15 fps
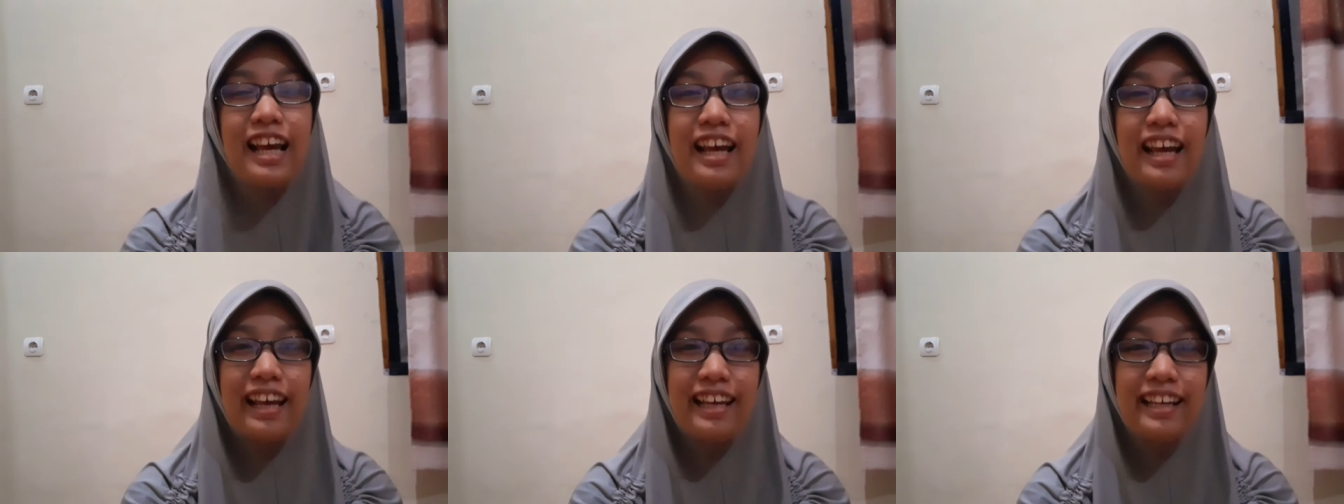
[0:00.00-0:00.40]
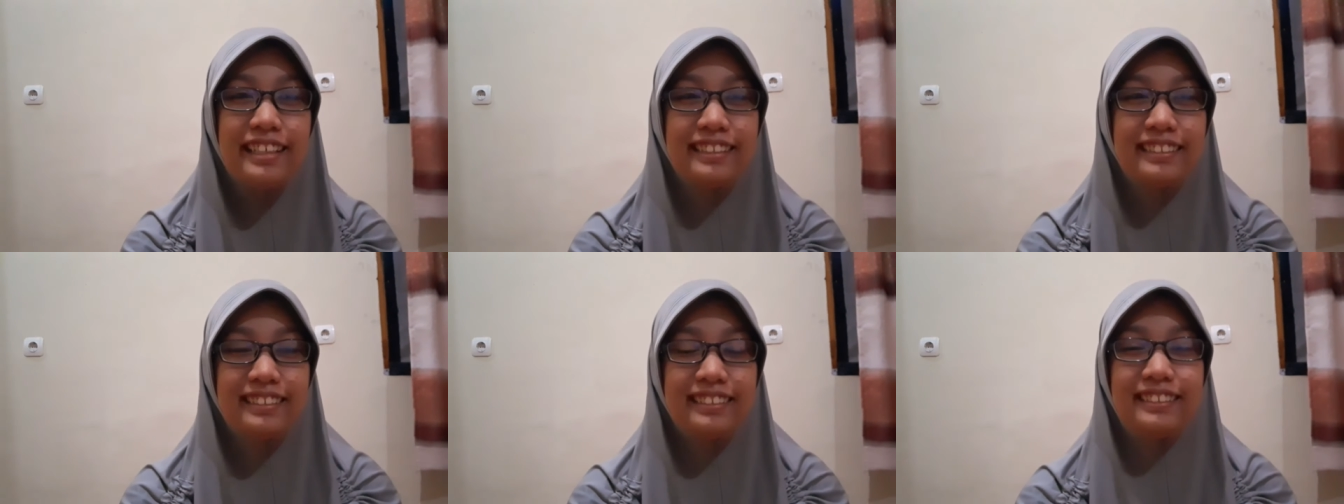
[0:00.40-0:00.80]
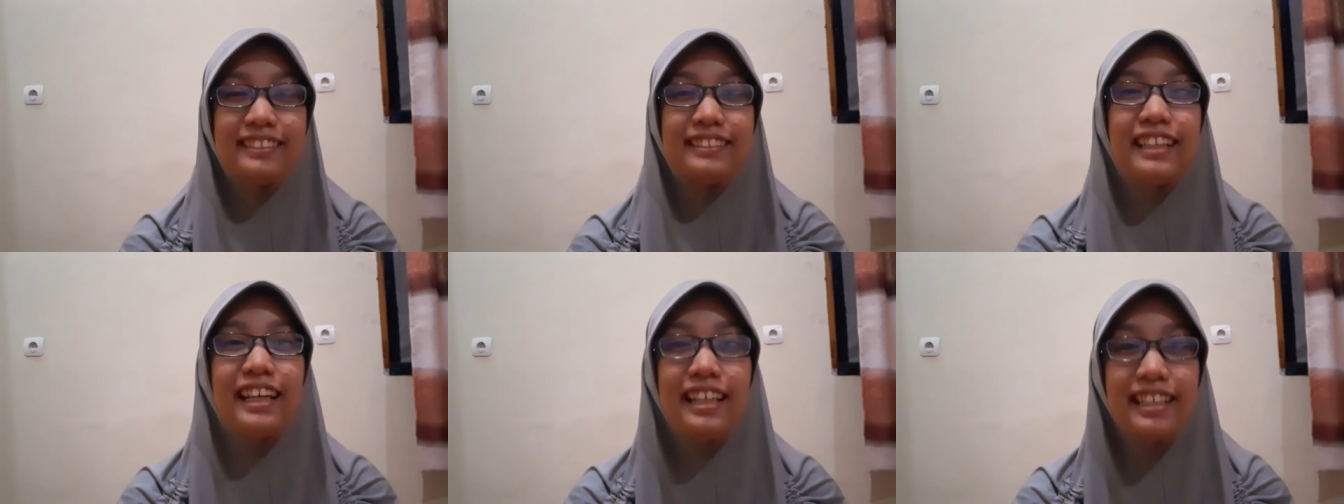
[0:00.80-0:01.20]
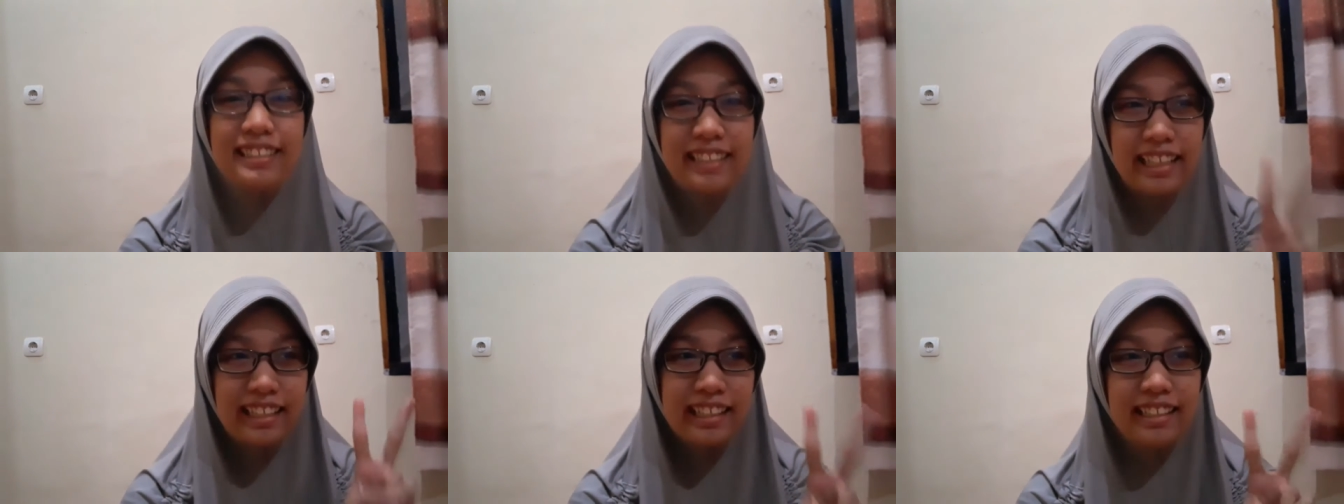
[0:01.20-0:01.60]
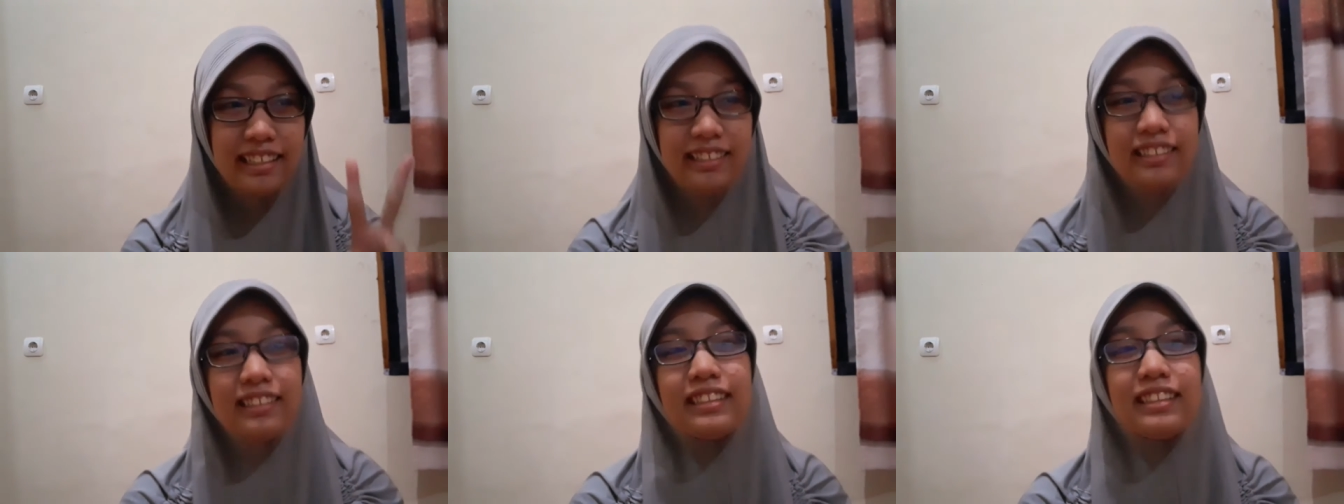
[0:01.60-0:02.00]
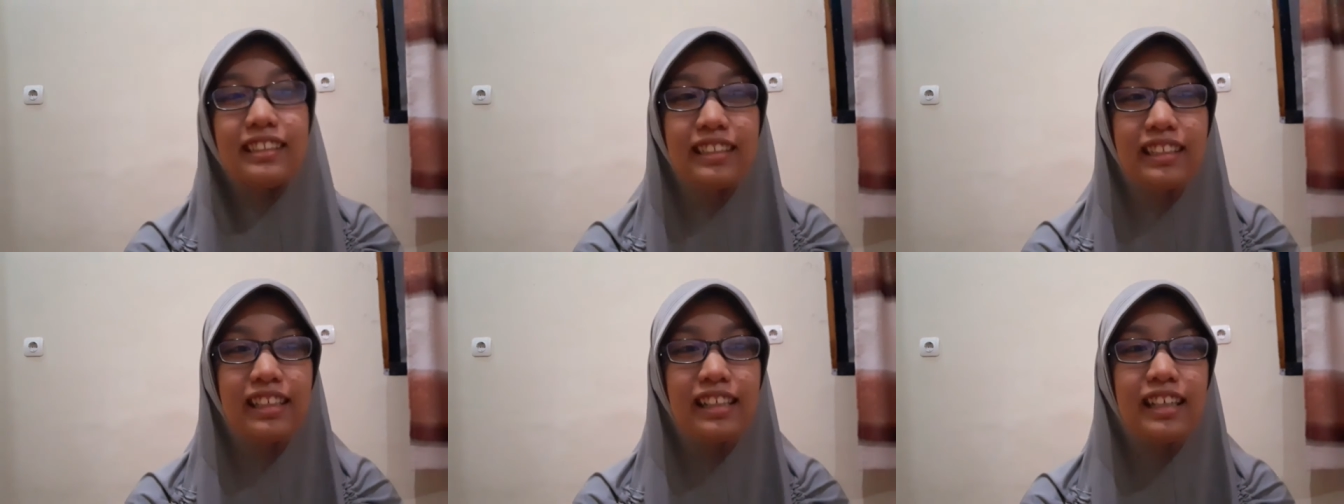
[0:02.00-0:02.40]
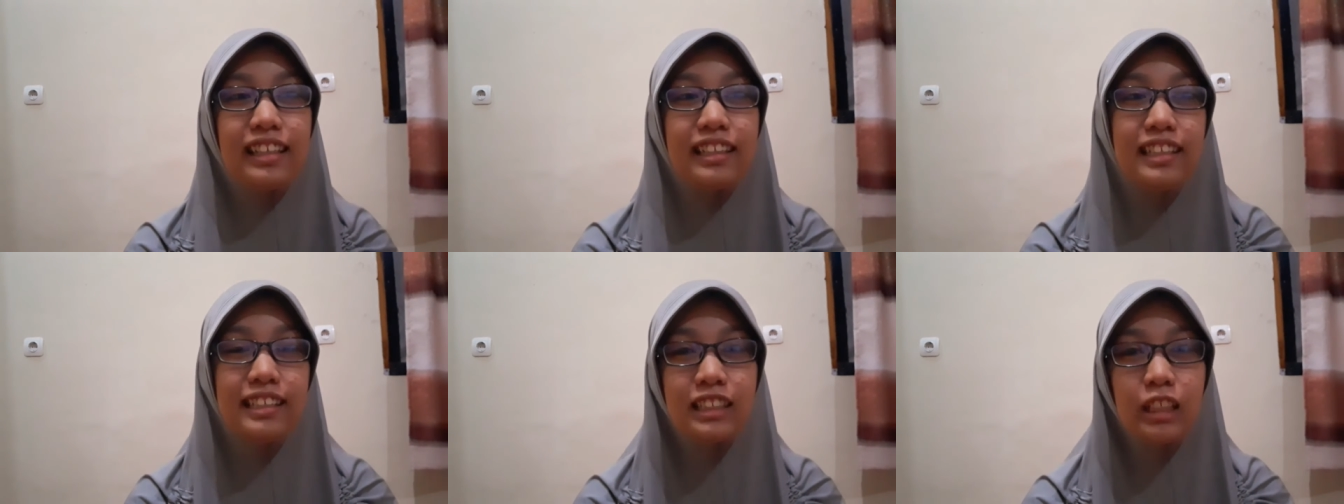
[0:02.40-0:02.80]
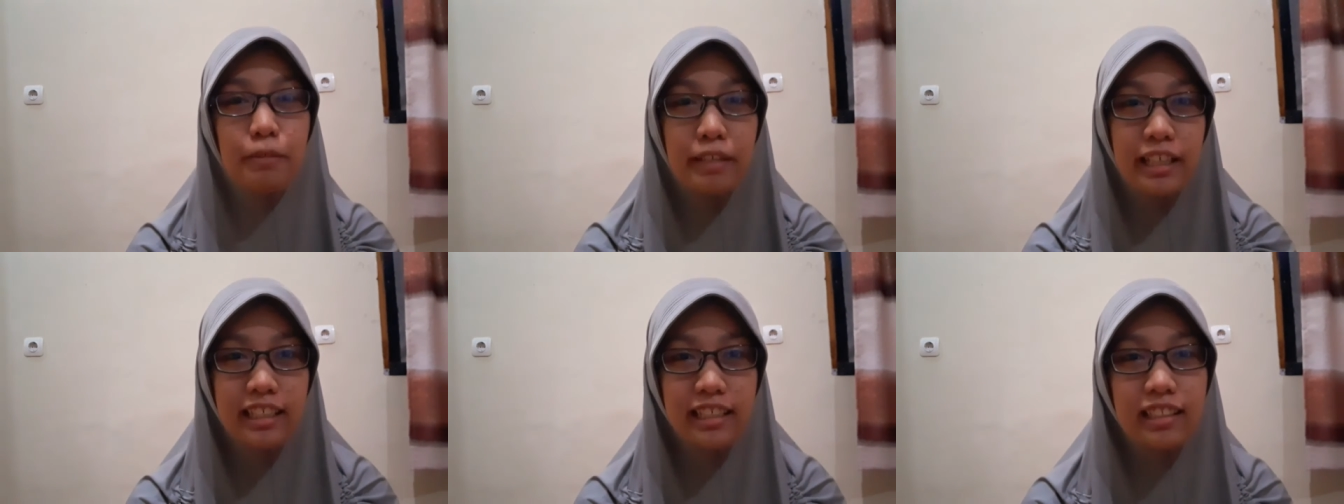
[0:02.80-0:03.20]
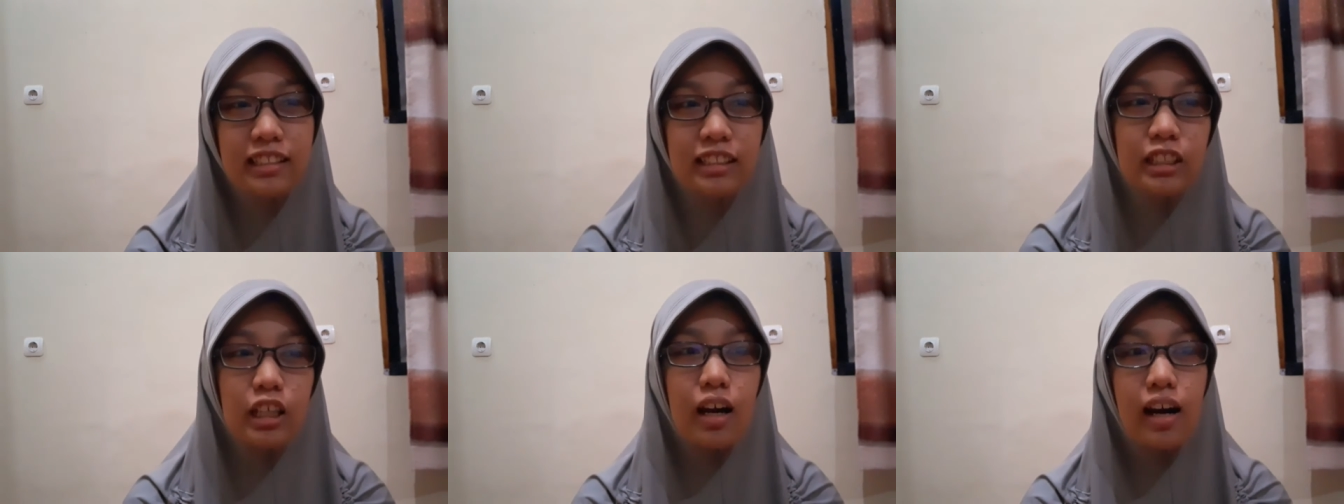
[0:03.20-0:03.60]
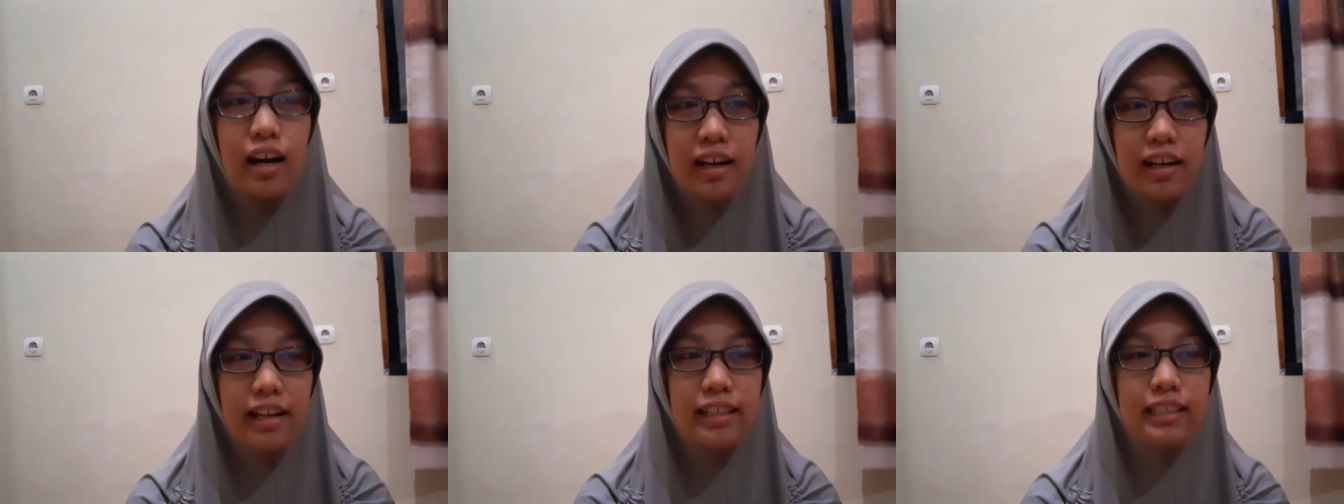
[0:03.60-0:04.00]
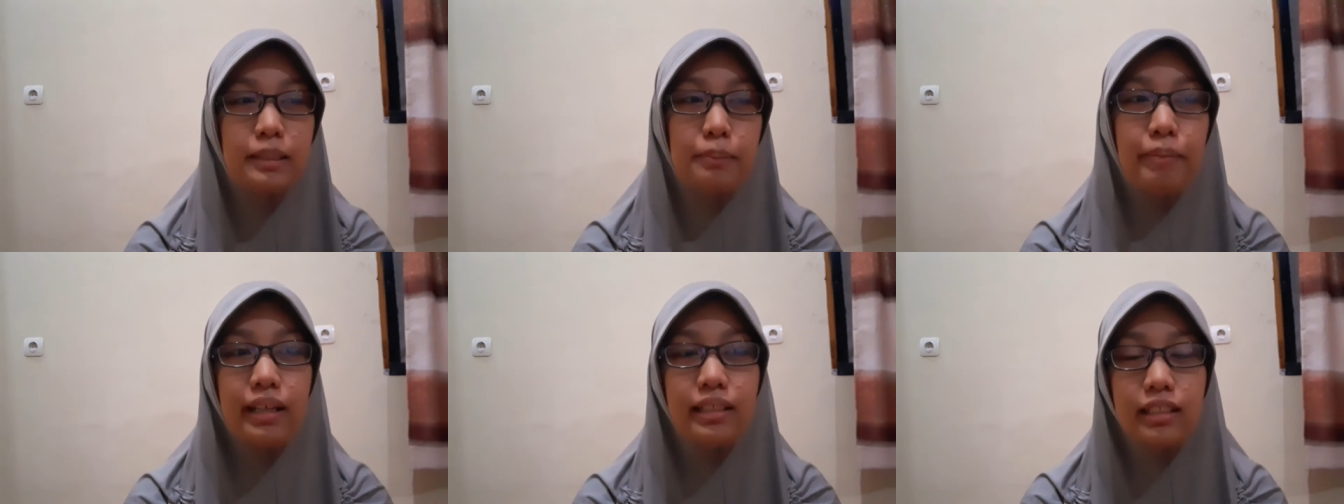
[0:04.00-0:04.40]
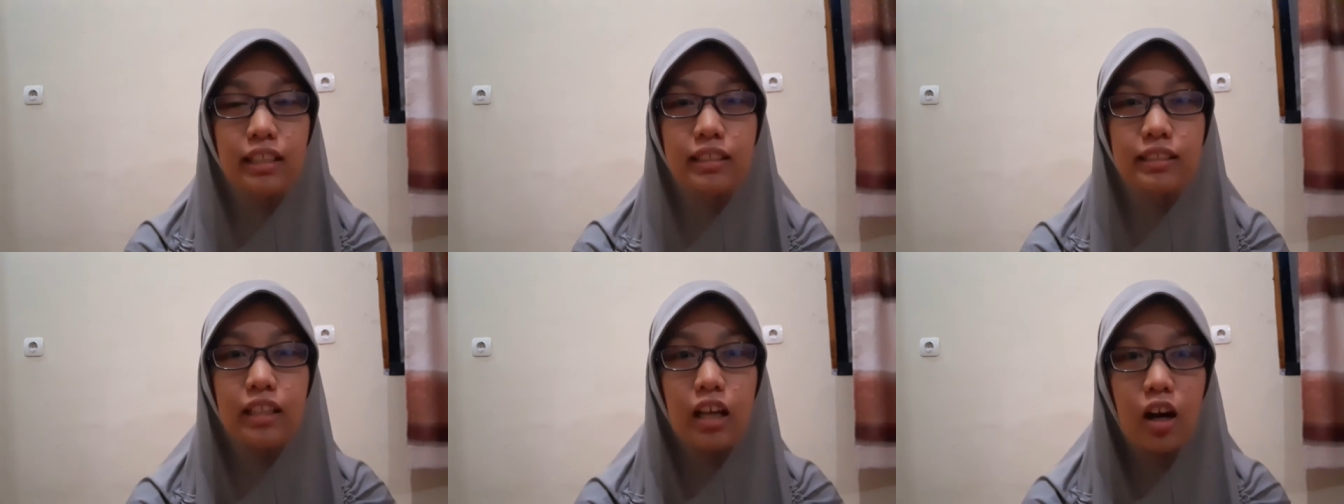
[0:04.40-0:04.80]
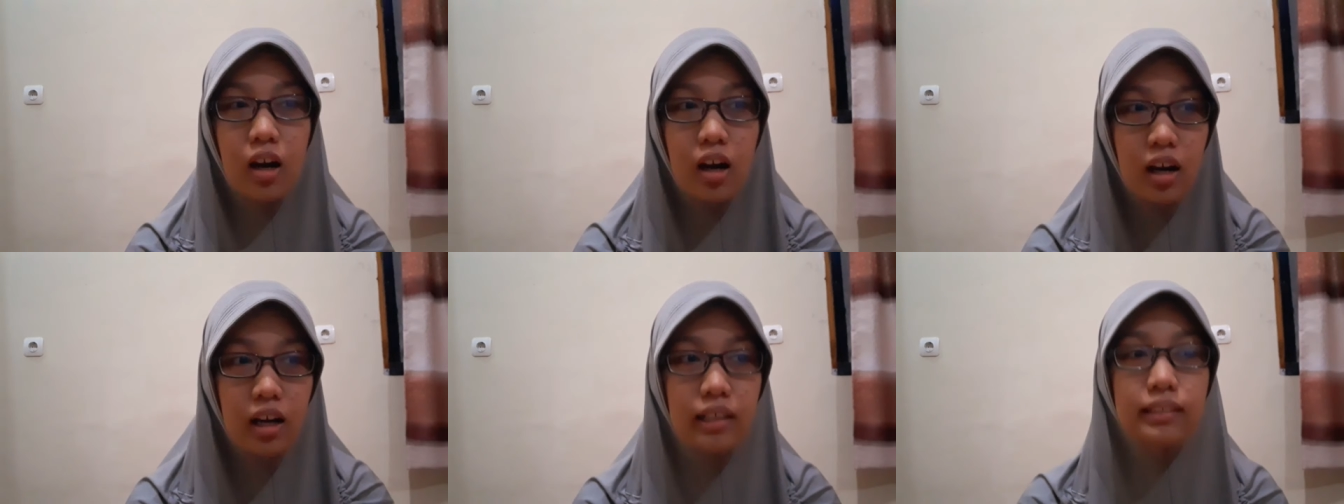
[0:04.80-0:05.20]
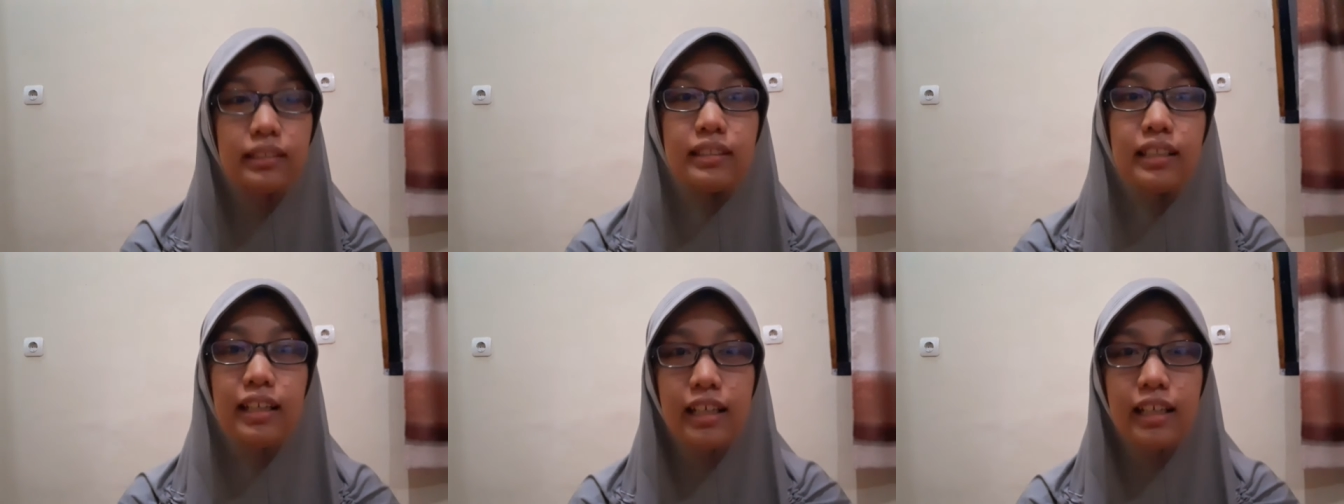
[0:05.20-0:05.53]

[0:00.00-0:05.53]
And then second, teaching methods are dependent on